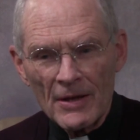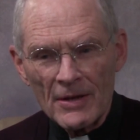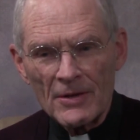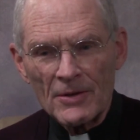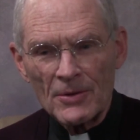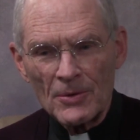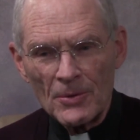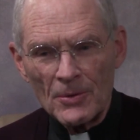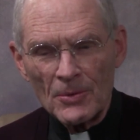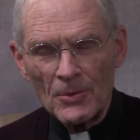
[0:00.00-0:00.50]

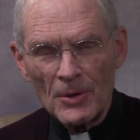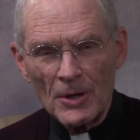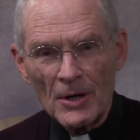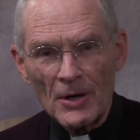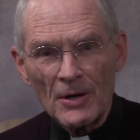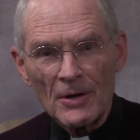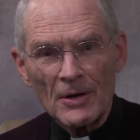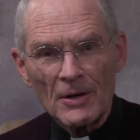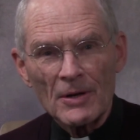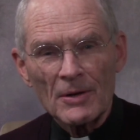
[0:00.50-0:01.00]

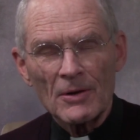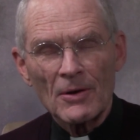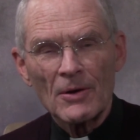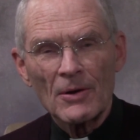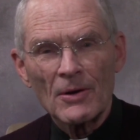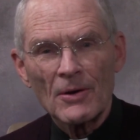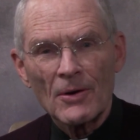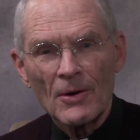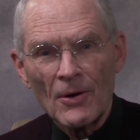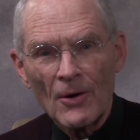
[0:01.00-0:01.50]
to
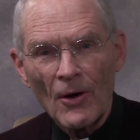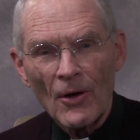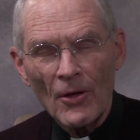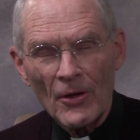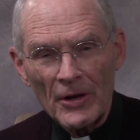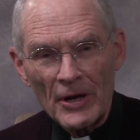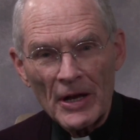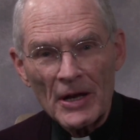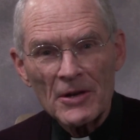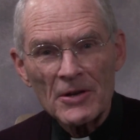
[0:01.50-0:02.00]

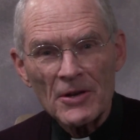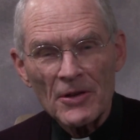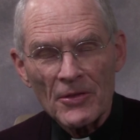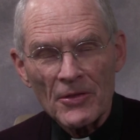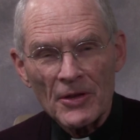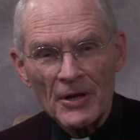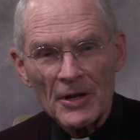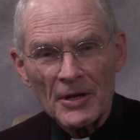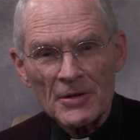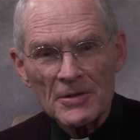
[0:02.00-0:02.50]
call an end to
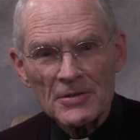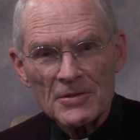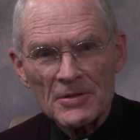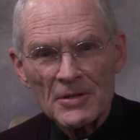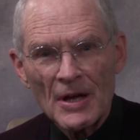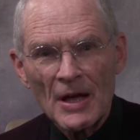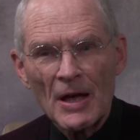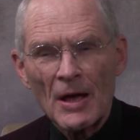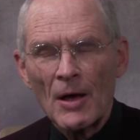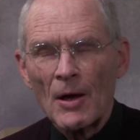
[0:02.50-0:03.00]
things,
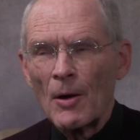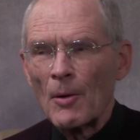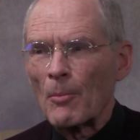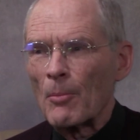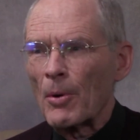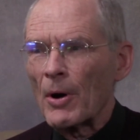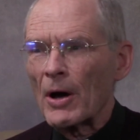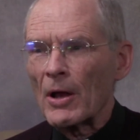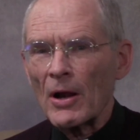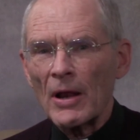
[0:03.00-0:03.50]

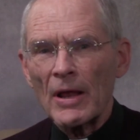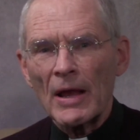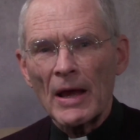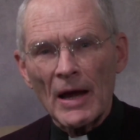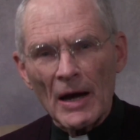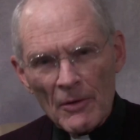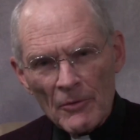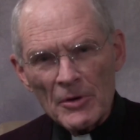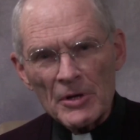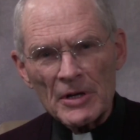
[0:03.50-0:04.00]
but
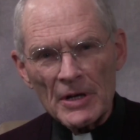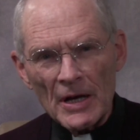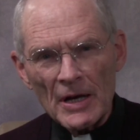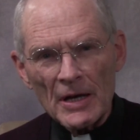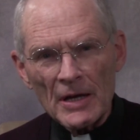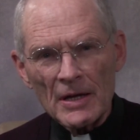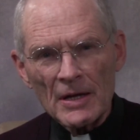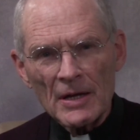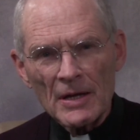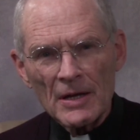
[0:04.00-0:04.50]
every
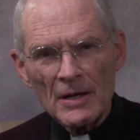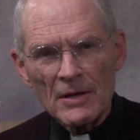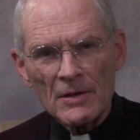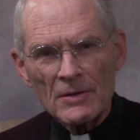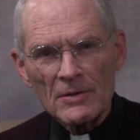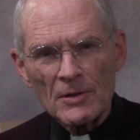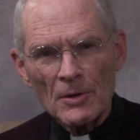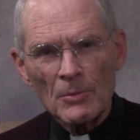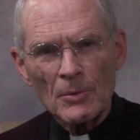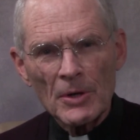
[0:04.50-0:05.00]
day
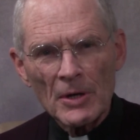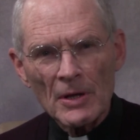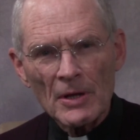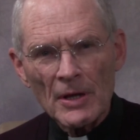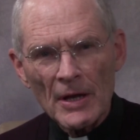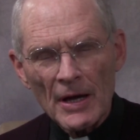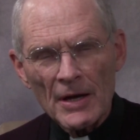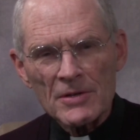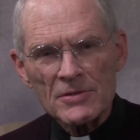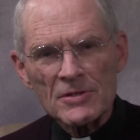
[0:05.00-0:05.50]
to
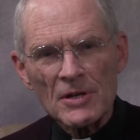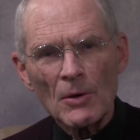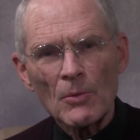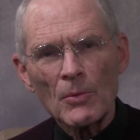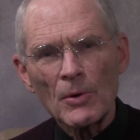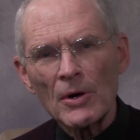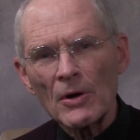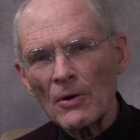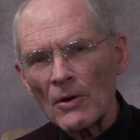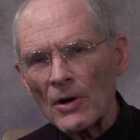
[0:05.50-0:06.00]
realize that
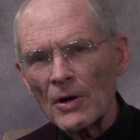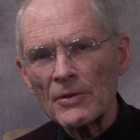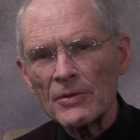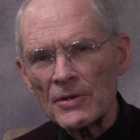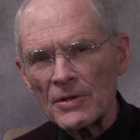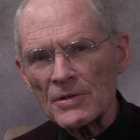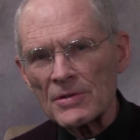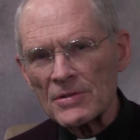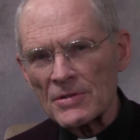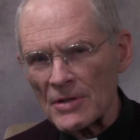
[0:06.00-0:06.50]
we're on
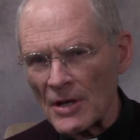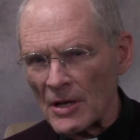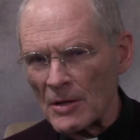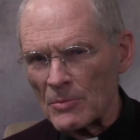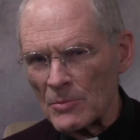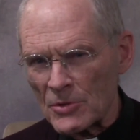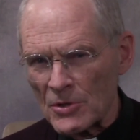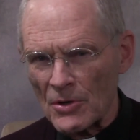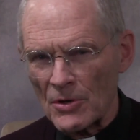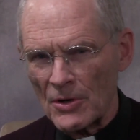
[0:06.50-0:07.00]
this
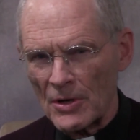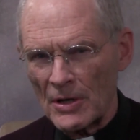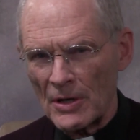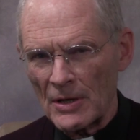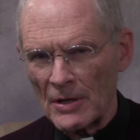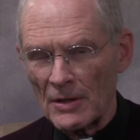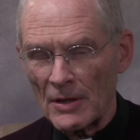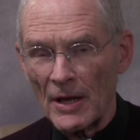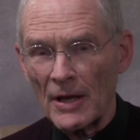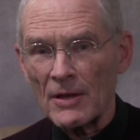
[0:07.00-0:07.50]
same
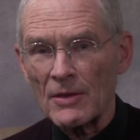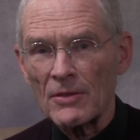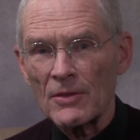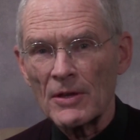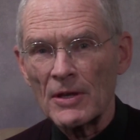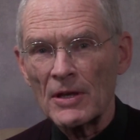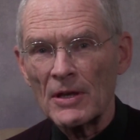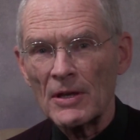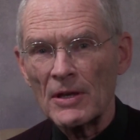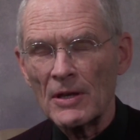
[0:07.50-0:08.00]
journey, like
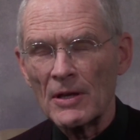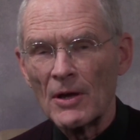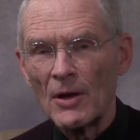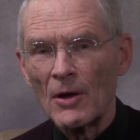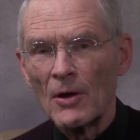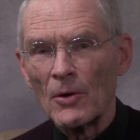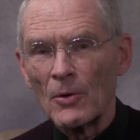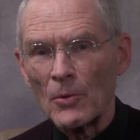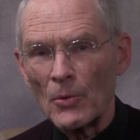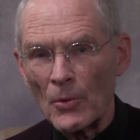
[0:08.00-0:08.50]
the
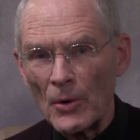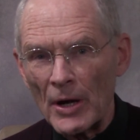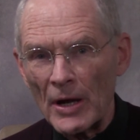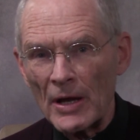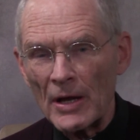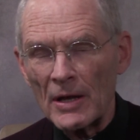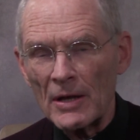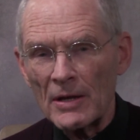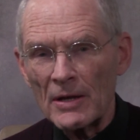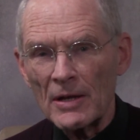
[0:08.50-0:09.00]

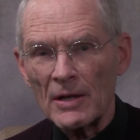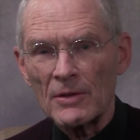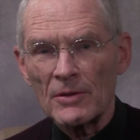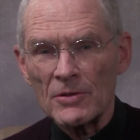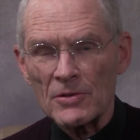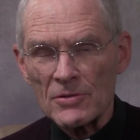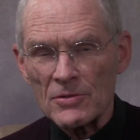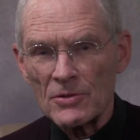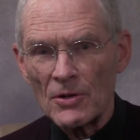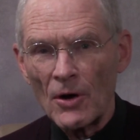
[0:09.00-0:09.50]
rain and
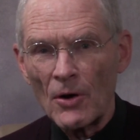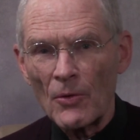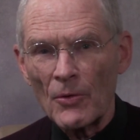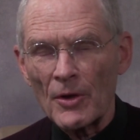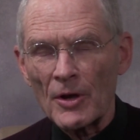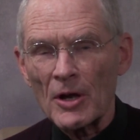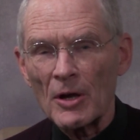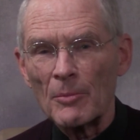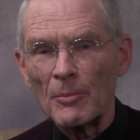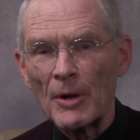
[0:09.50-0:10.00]
the snow
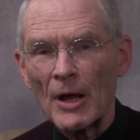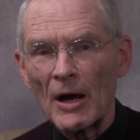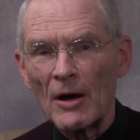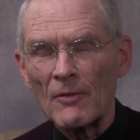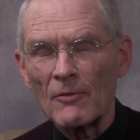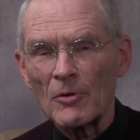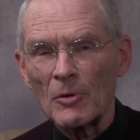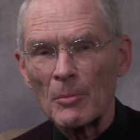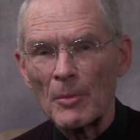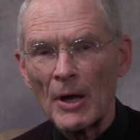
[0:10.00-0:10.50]
that come
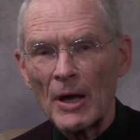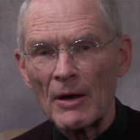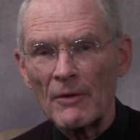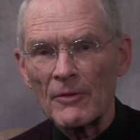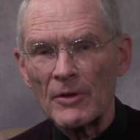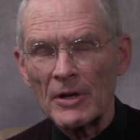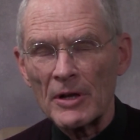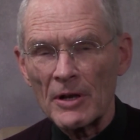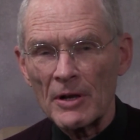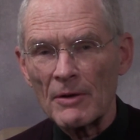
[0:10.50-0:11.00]
down from
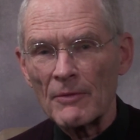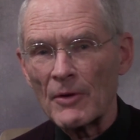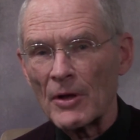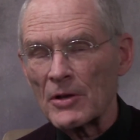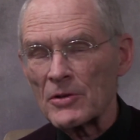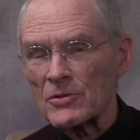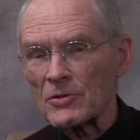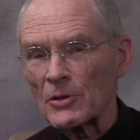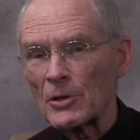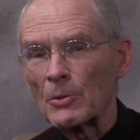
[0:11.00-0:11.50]
heaven, and
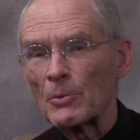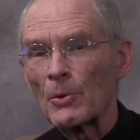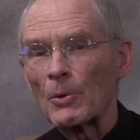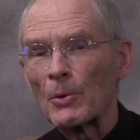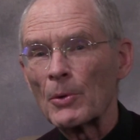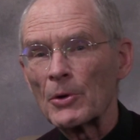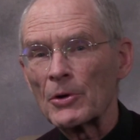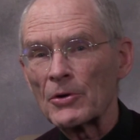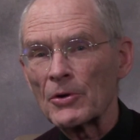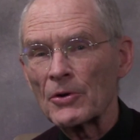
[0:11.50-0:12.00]
eventually we
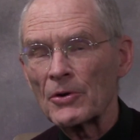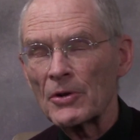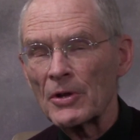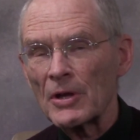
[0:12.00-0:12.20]
return